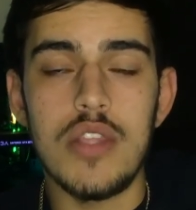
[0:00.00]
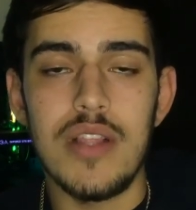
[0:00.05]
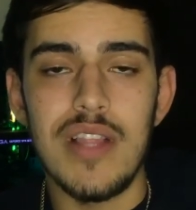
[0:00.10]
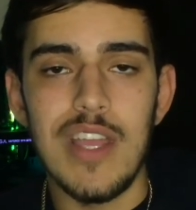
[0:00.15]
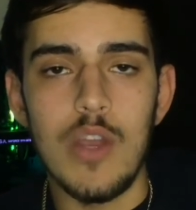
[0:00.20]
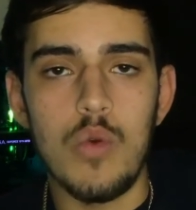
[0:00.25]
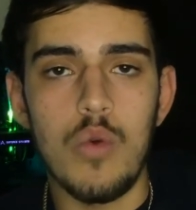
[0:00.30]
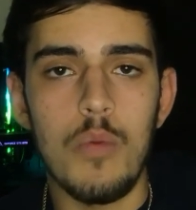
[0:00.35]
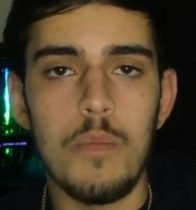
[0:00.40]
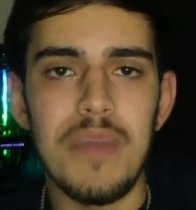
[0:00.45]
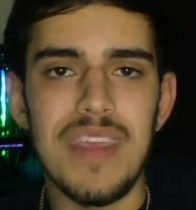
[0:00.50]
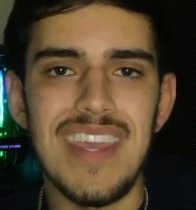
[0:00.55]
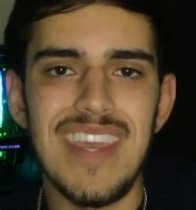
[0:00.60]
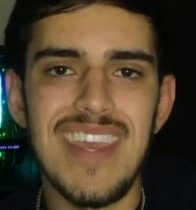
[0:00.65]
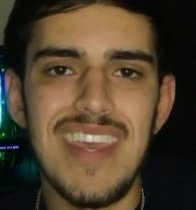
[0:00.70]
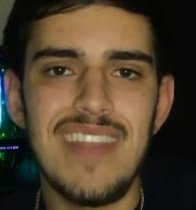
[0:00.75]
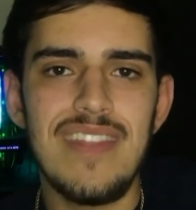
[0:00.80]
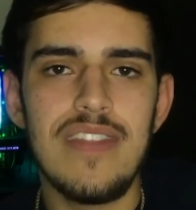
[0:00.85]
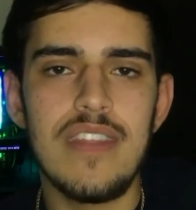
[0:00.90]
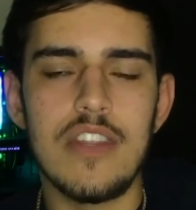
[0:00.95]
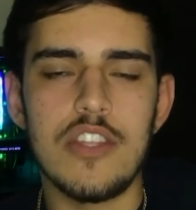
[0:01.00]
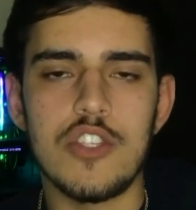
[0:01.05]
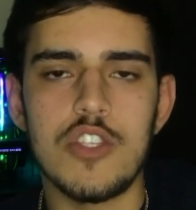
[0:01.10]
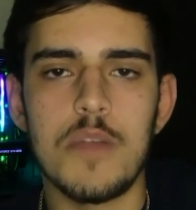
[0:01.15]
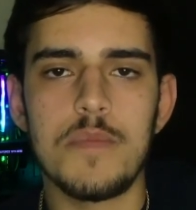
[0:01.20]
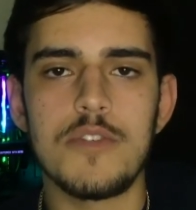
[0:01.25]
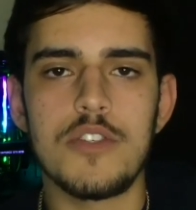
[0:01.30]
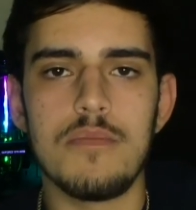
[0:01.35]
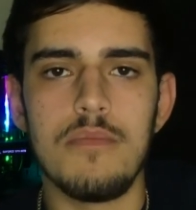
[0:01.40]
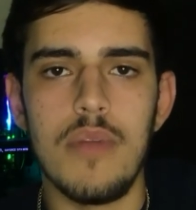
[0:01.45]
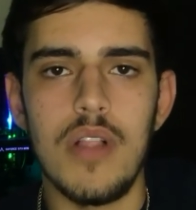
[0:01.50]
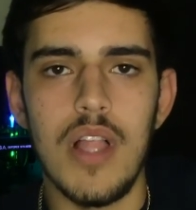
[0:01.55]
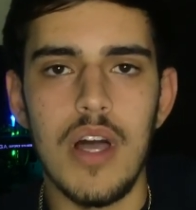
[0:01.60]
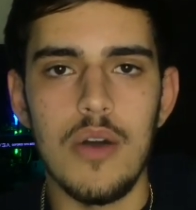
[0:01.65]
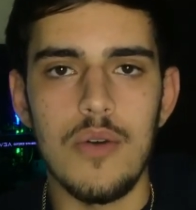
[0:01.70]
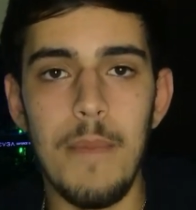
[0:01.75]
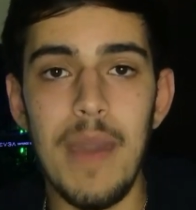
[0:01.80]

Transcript: The link will be in the description below.